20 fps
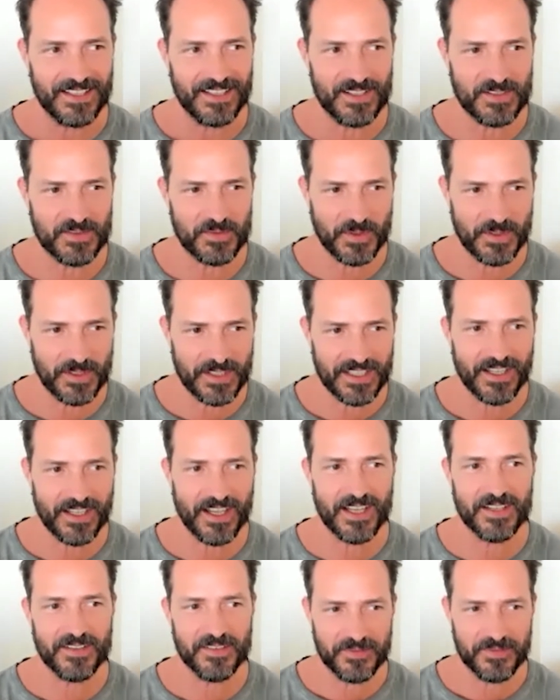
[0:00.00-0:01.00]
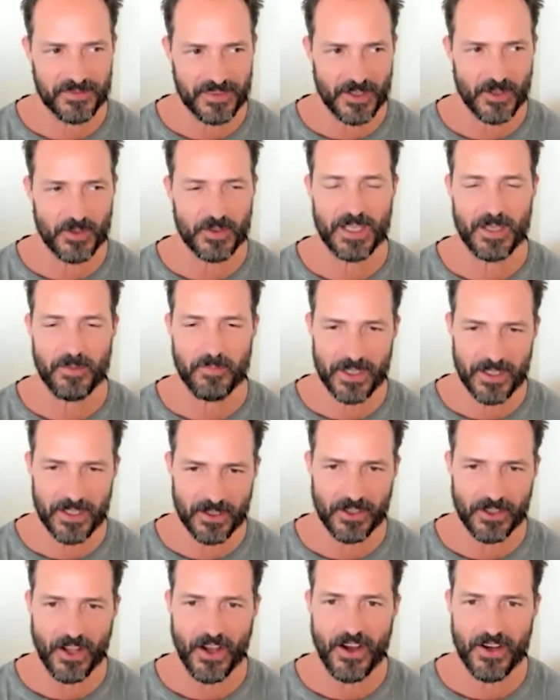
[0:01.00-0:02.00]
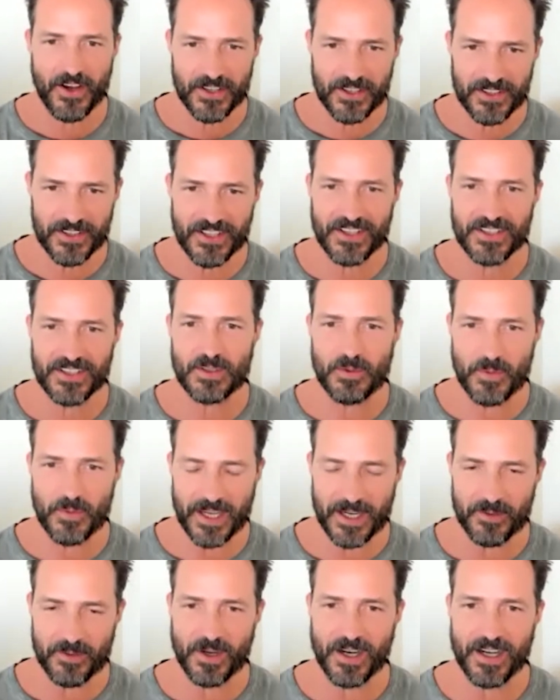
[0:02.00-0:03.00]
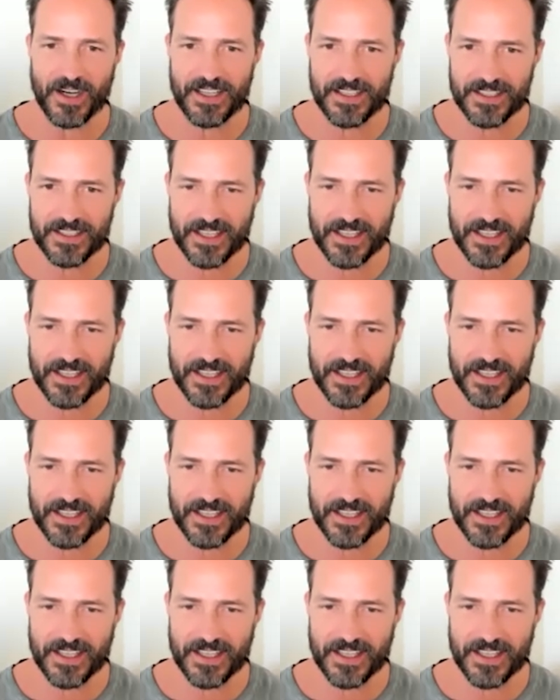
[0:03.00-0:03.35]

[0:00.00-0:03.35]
really kind of, keeping a log along the way, right?